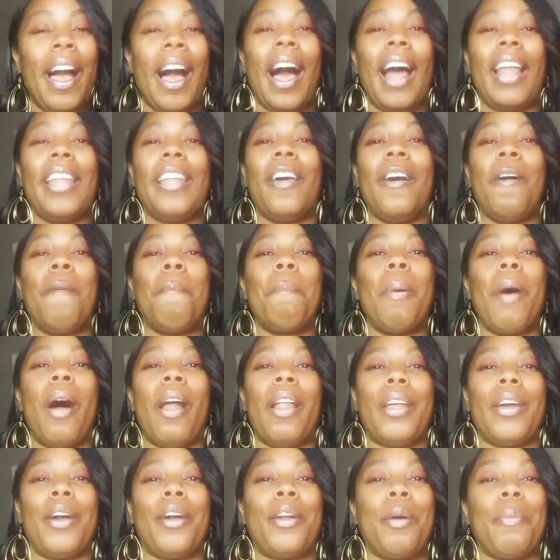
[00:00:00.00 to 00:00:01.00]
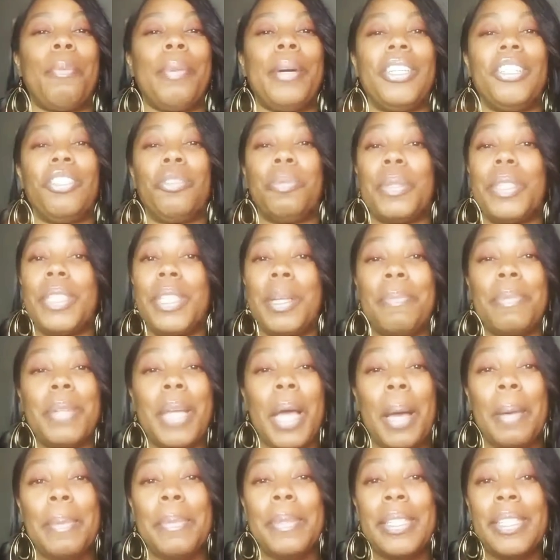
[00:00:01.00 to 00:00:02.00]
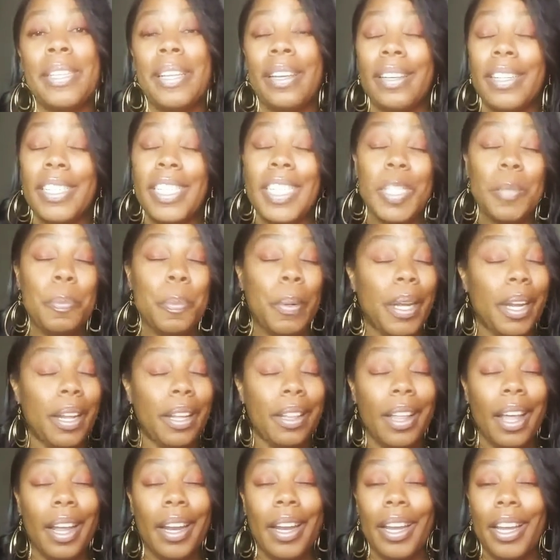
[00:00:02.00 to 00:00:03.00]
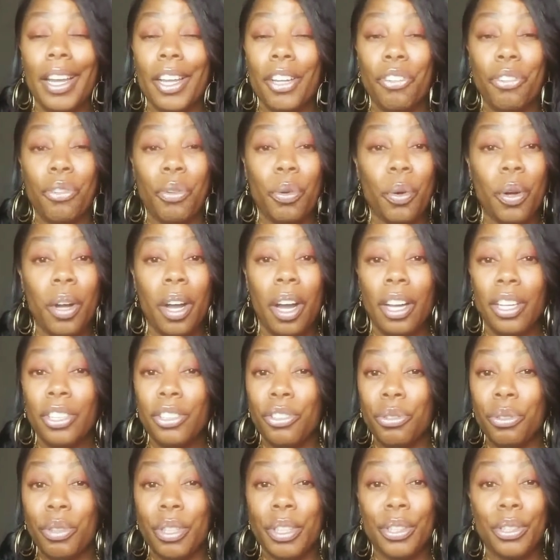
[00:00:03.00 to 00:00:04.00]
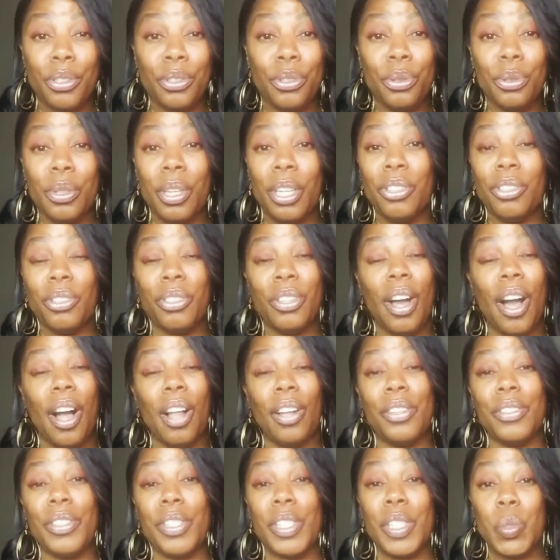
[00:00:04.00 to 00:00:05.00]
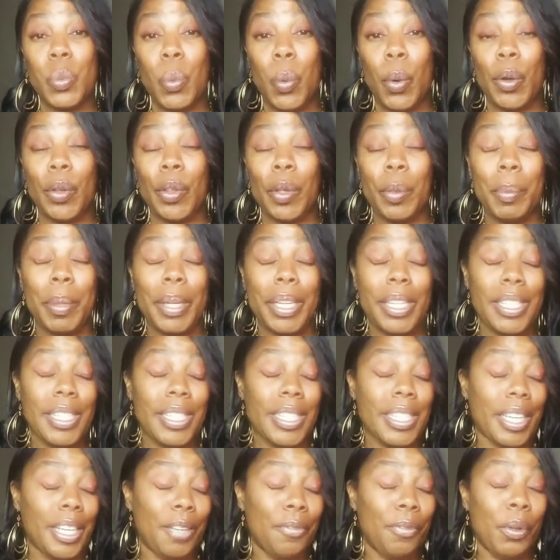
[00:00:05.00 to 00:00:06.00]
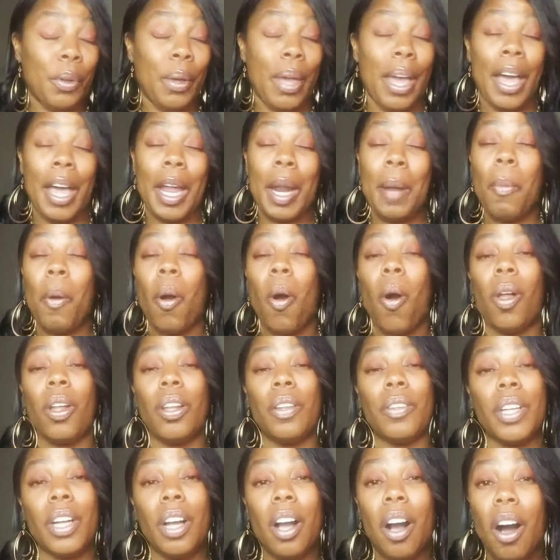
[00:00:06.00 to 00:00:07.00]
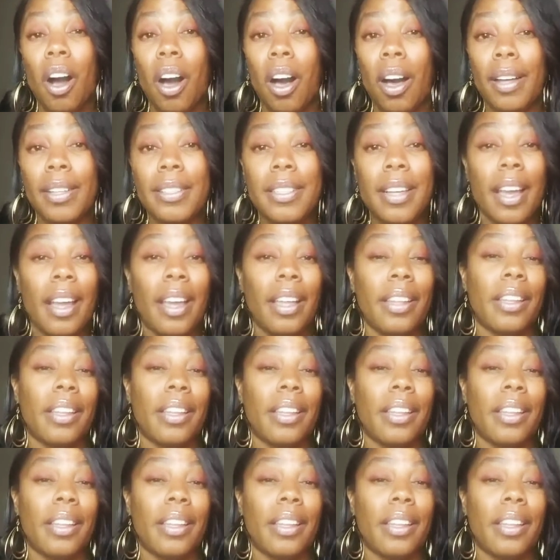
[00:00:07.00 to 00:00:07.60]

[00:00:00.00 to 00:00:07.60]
I love balling on a budget, but sometimes spending that extra $100 or $200 is worth it, because if you add up all of the costs,